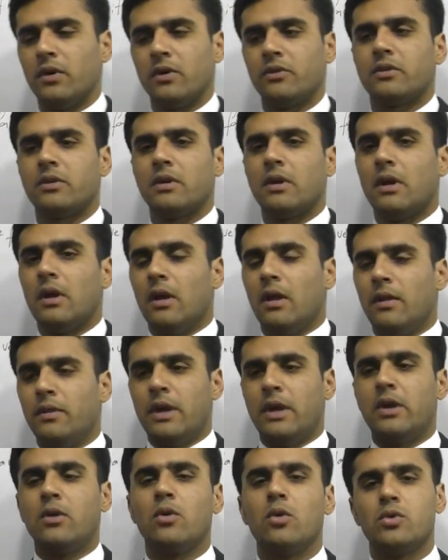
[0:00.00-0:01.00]
first,
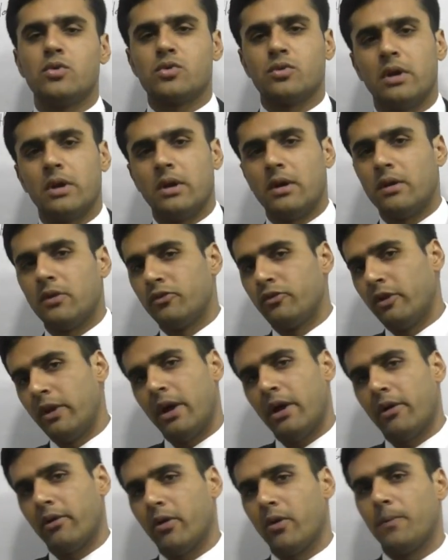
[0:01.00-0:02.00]
then go to the
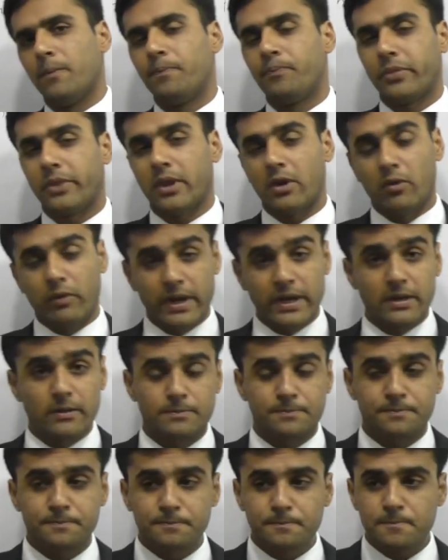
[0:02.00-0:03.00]
scenario. All
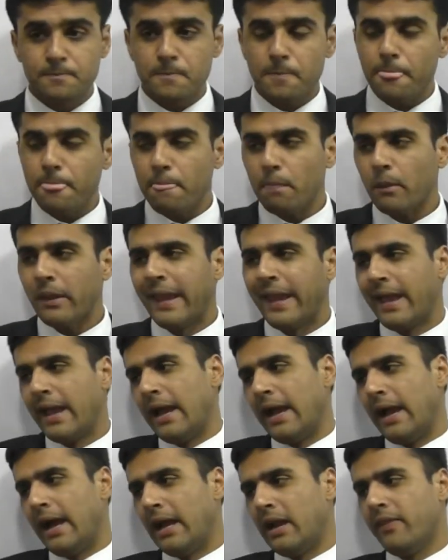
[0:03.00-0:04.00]
right.
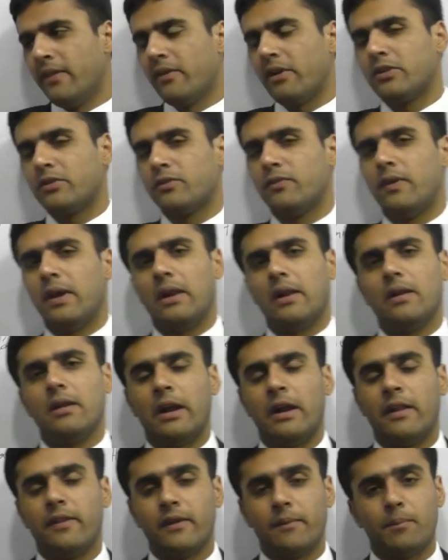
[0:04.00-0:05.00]

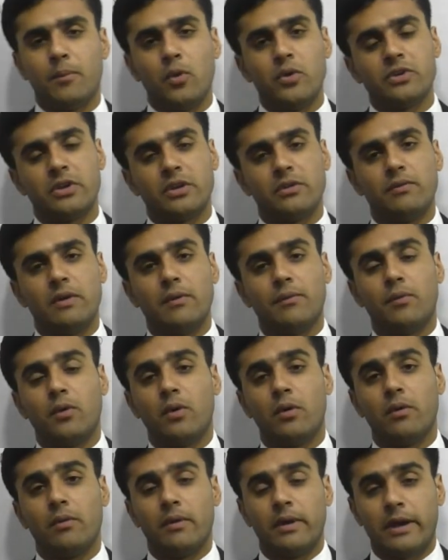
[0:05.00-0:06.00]
Another point as well
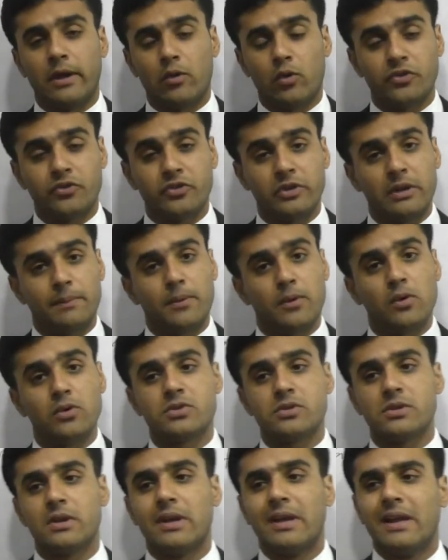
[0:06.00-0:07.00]
for a question
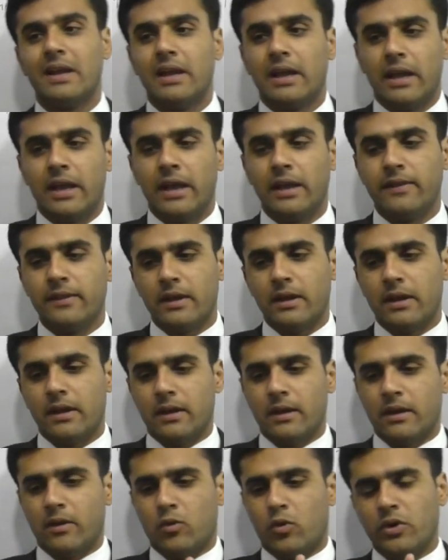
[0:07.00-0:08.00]
approach. In
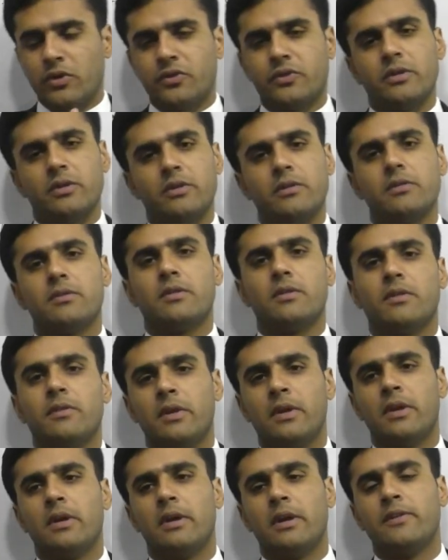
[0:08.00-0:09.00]
the questions,
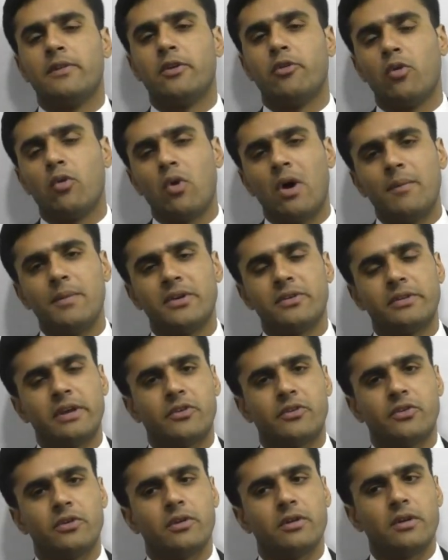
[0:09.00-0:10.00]
in the requirement
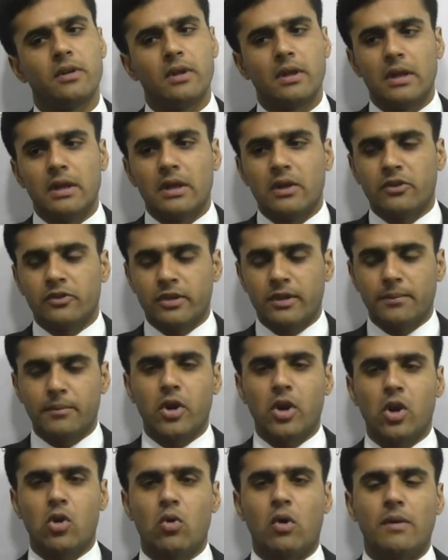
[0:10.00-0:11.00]
section,
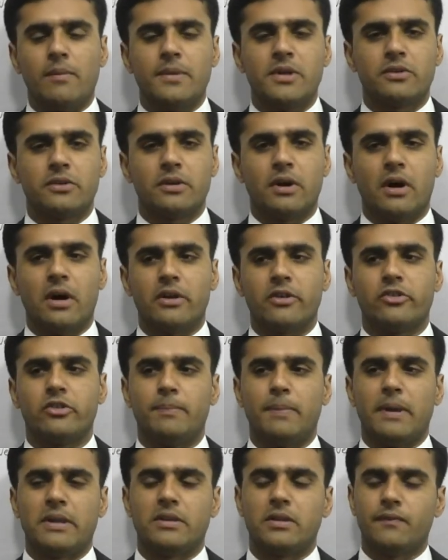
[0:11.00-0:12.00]
some requirements are
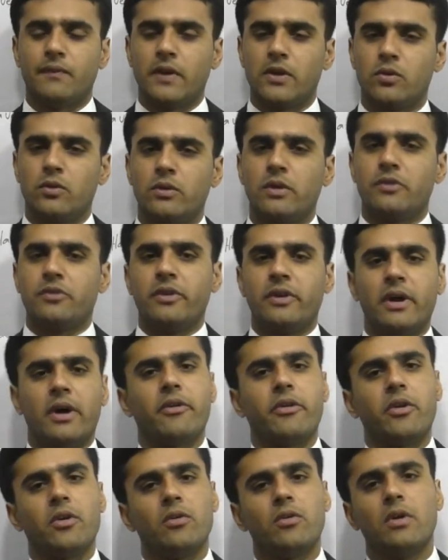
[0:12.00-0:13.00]
specific to the
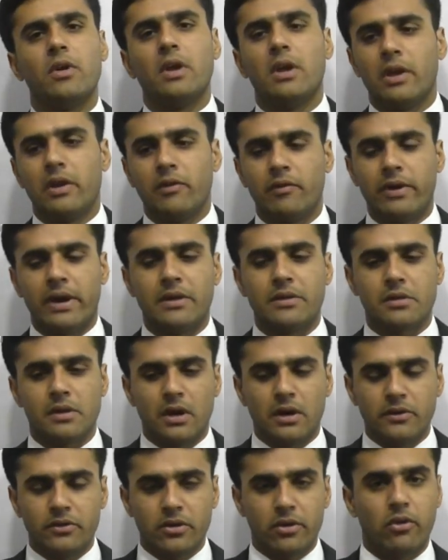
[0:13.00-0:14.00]
scenario,
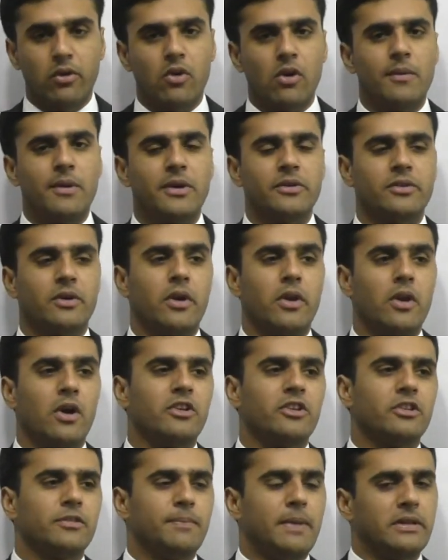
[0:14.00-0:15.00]
whereas other requirements are
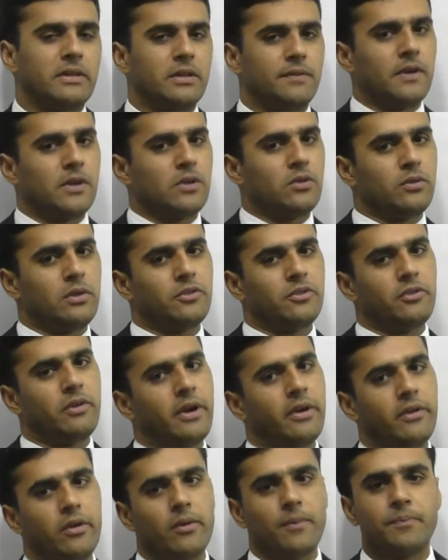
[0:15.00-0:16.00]
not specific to the
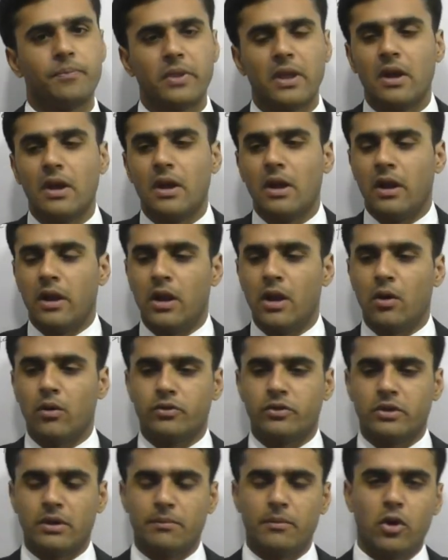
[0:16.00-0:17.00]
scenario.
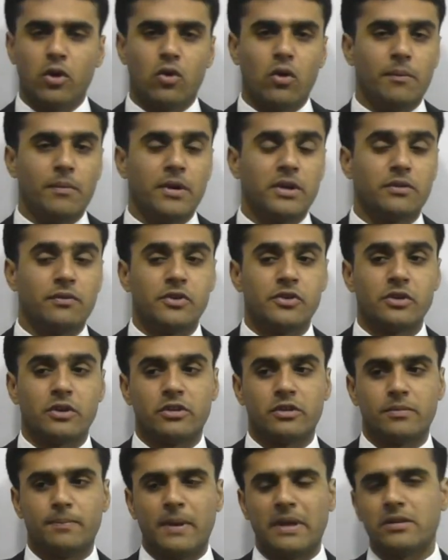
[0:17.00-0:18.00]
Now, some requirements which
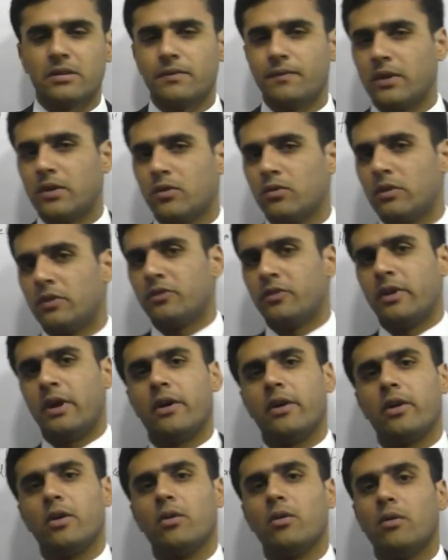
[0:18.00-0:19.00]
are specific to the
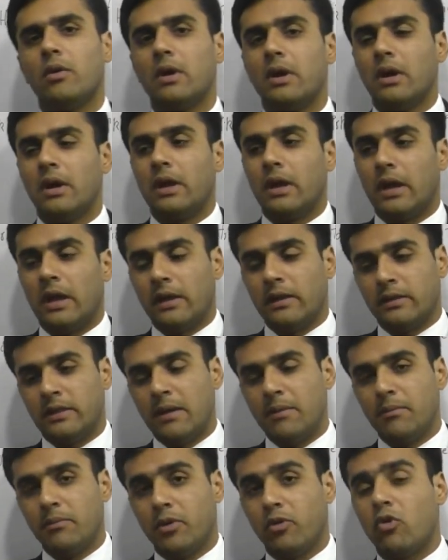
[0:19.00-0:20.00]
scenario,
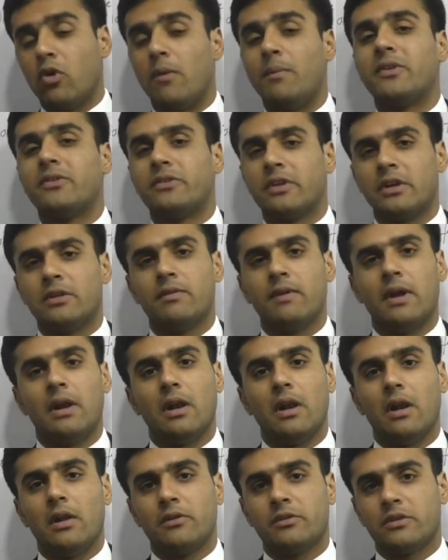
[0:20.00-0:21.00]
them requirements as
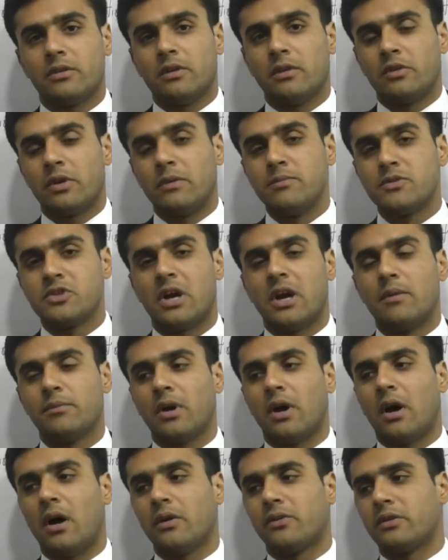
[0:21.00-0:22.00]
well,
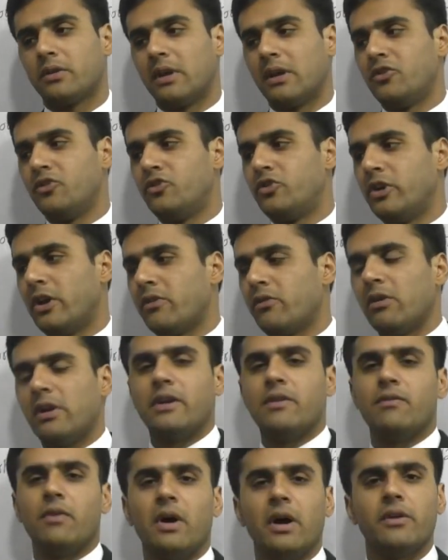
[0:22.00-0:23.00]
sometimes asking
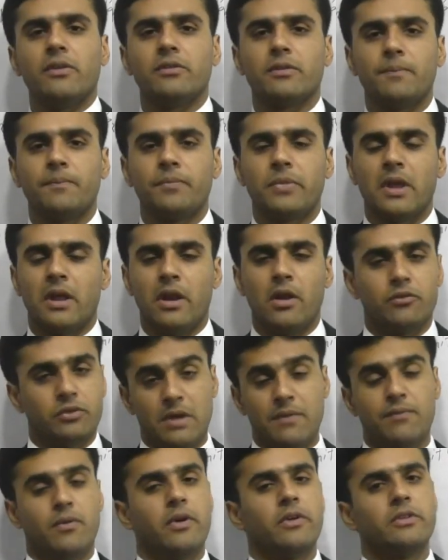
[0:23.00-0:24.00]
general advice. Now,
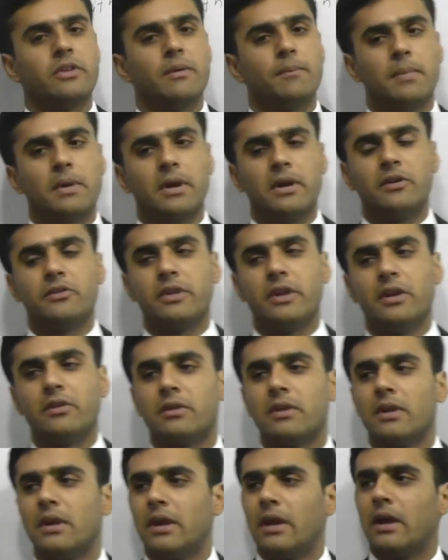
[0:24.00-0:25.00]
say for example, it
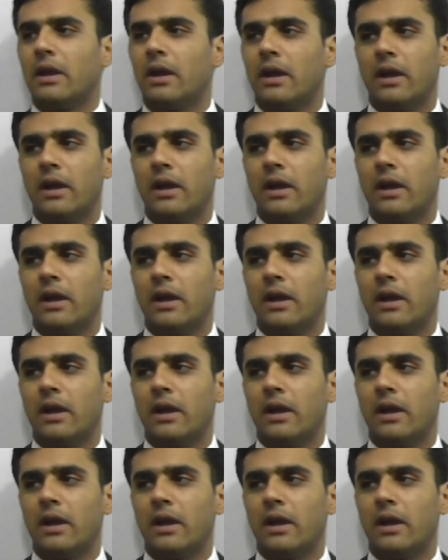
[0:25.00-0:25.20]
says,